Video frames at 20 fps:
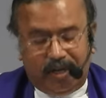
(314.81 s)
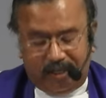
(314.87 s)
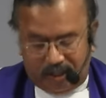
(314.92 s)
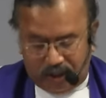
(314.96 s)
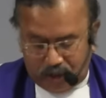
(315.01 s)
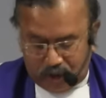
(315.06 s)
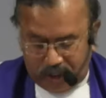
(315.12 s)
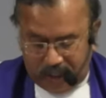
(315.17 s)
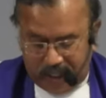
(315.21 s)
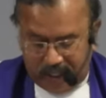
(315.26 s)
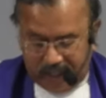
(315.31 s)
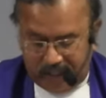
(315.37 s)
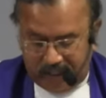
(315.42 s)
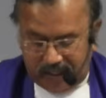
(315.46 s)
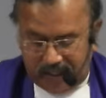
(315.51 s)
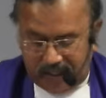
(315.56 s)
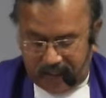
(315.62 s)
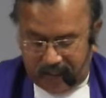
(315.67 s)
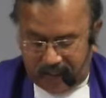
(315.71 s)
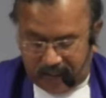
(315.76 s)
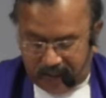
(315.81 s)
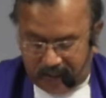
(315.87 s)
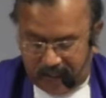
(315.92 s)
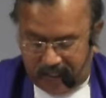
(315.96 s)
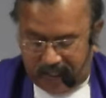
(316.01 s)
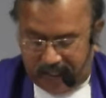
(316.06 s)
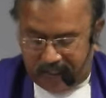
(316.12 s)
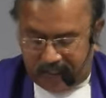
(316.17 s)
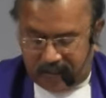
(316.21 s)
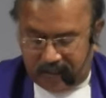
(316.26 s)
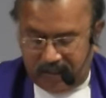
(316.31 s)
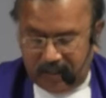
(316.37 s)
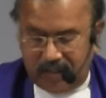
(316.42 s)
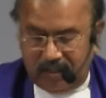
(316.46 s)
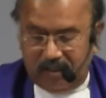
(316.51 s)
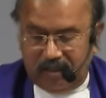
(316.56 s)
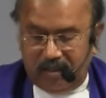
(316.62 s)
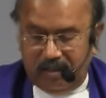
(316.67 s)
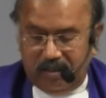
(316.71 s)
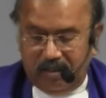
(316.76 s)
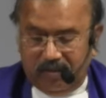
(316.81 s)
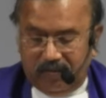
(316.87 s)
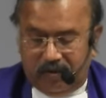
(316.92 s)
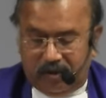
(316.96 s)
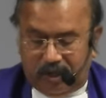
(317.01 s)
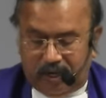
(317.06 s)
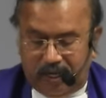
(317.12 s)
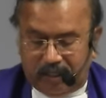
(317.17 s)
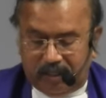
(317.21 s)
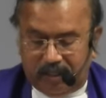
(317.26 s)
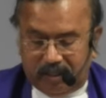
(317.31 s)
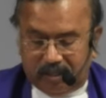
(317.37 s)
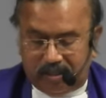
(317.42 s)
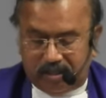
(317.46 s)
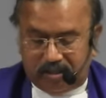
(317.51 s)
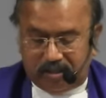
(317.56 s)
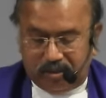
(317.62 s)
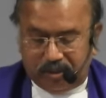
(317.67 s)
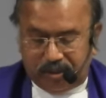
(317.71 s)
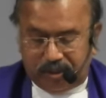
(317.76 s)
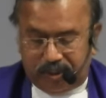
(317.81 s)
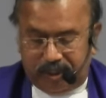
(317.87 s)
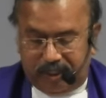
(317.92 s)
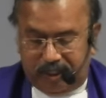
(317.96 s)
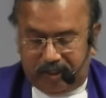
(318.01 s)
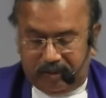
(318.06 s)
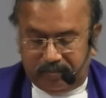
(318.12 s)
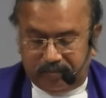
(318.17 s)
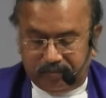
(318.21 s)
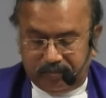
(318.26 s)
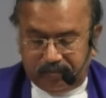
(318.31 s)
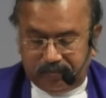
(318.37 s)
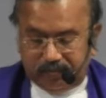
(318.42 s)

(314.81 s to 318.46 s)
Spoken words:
and shine His light for others to see.